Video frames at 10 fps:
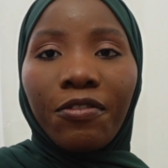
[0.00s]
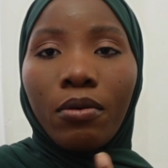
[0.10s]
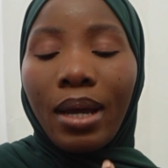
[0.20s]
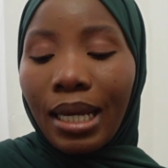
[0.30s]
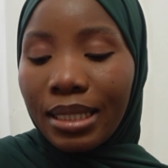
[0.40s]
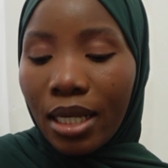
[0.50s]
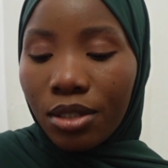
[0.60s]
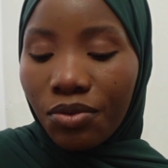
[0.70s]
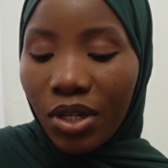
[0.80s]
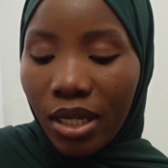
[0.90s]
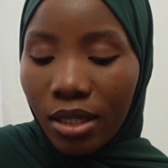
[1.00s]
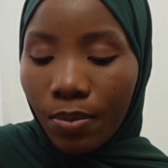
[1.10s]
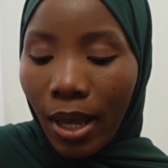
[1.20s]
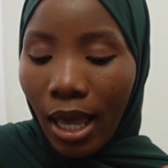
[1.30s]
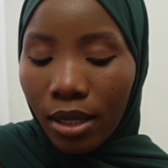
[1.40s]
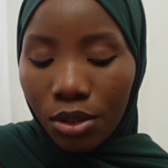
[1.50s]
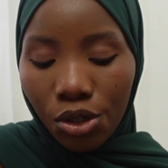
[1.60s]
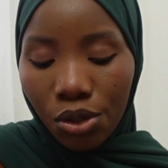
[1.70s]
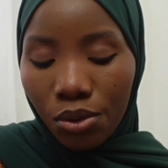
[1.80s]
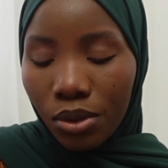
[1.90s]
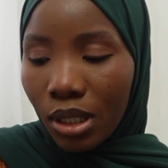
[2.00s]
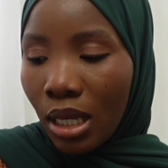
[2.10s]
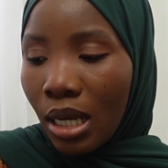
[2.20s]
from accessories bags shoes